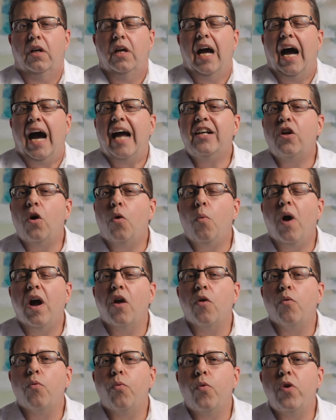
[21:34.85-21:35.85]
I don't want to
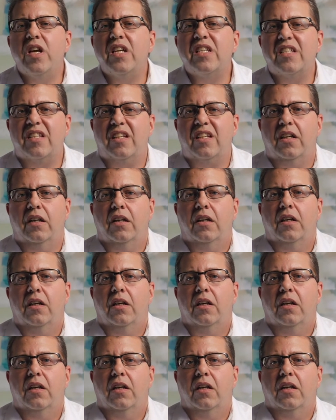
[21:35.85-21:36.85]
risk
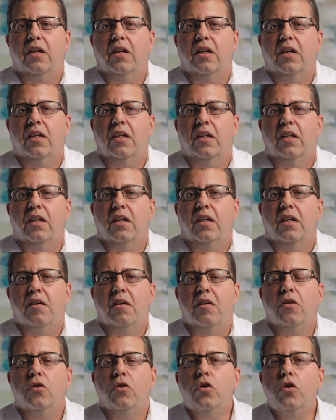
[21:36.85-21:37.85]

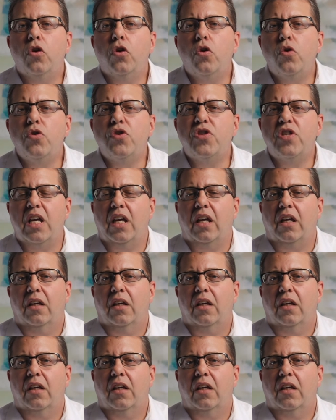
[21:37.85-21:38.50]
losing